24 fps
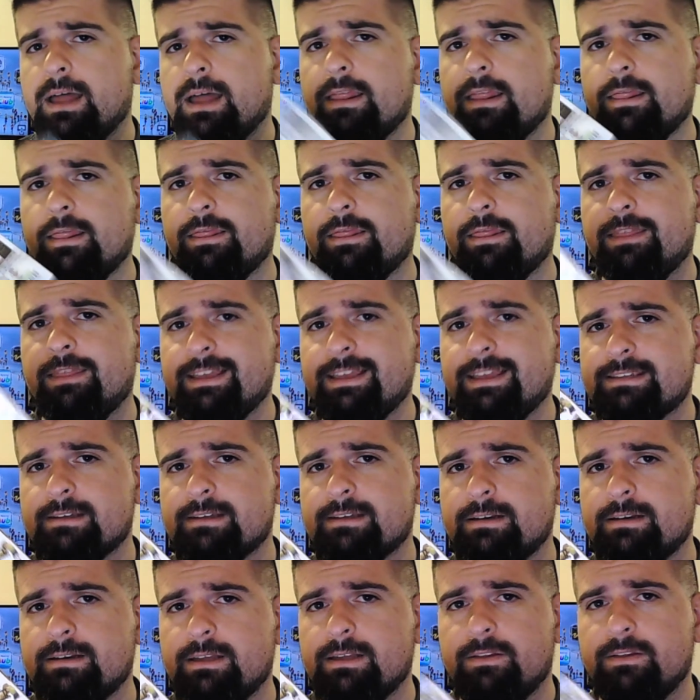this,
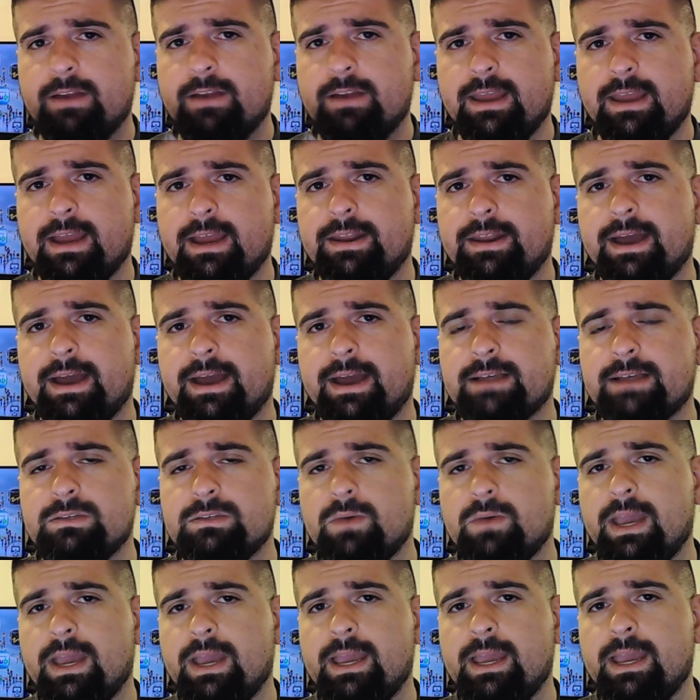on the other hand, has you
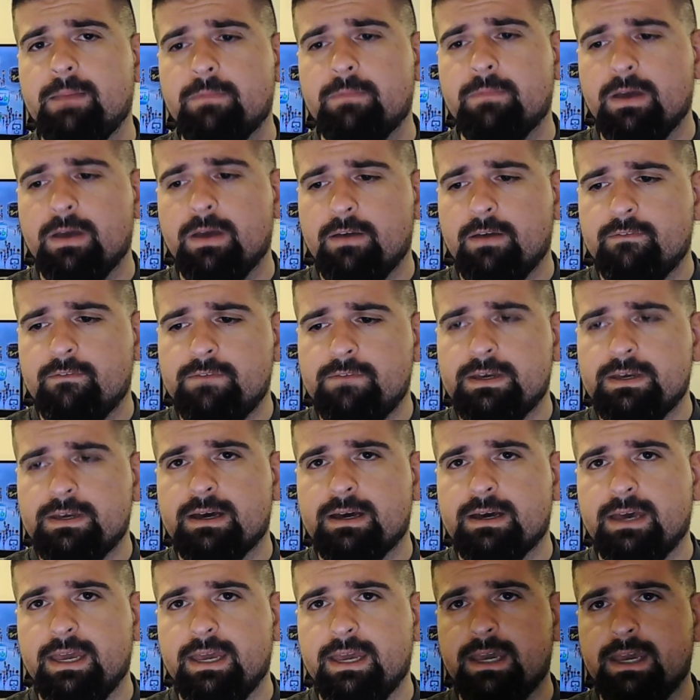aim via
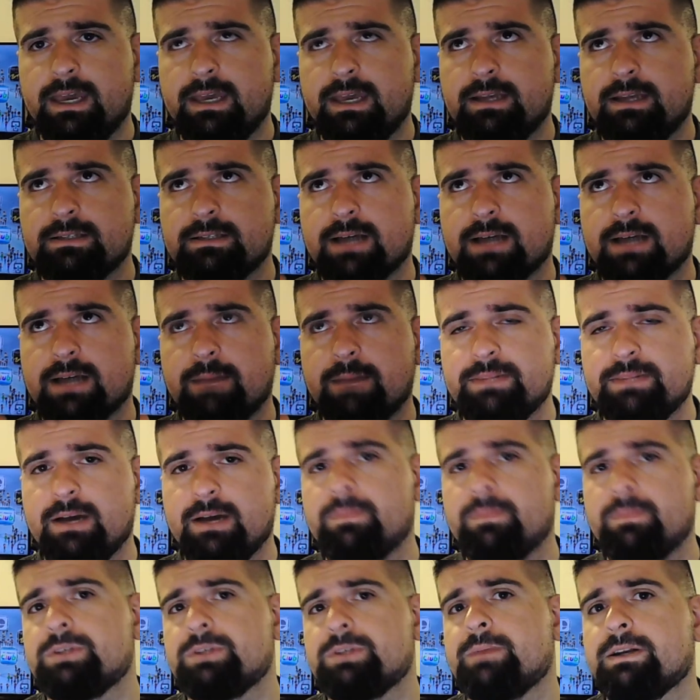a top-down
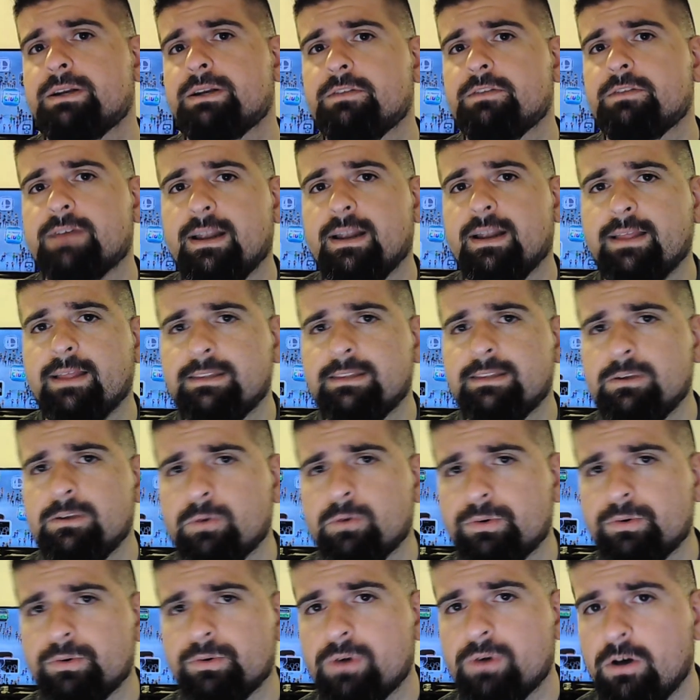perspective, kind of like the
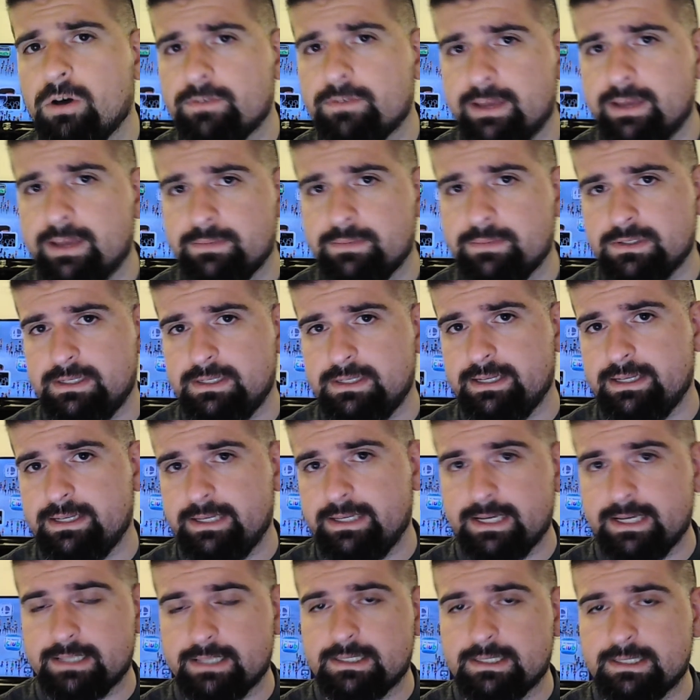old golf games on the
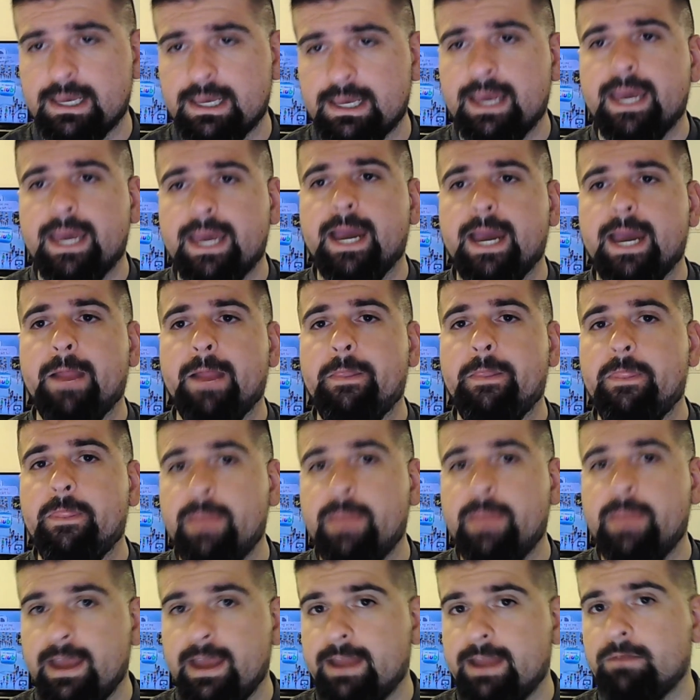NES. And
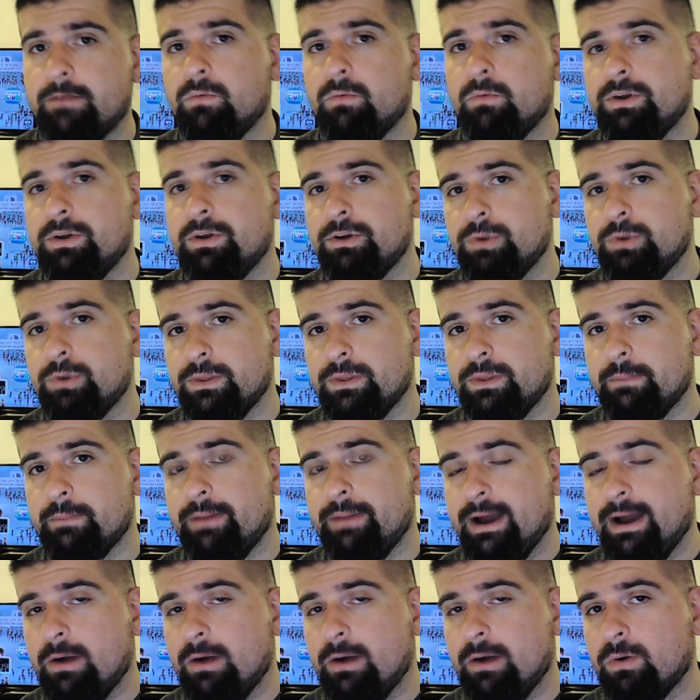then when you're doing the
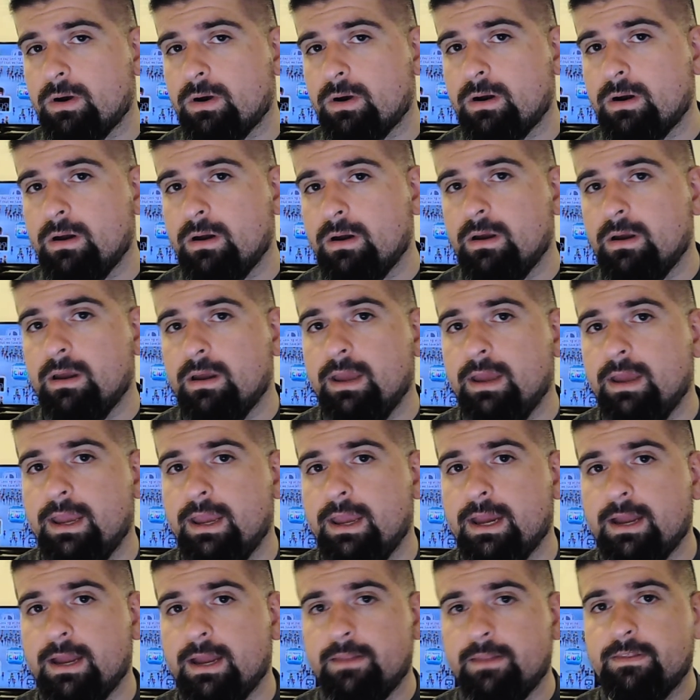power
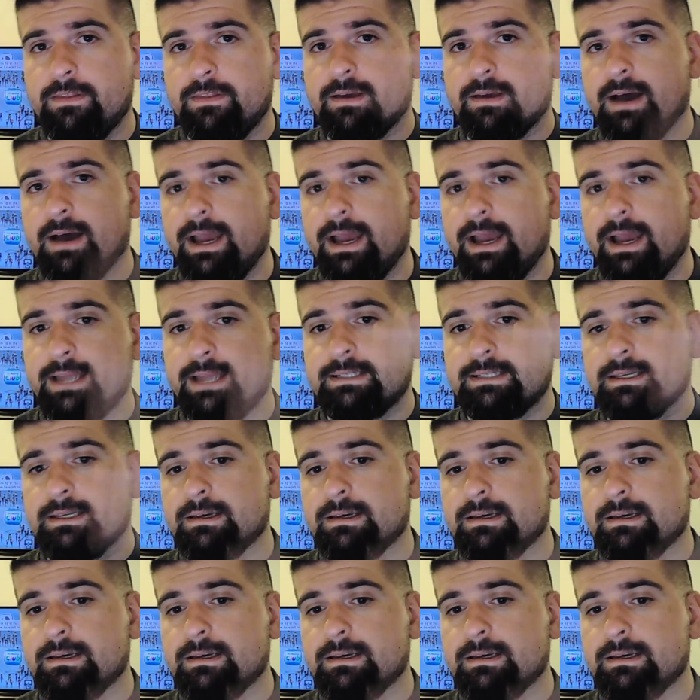and the height,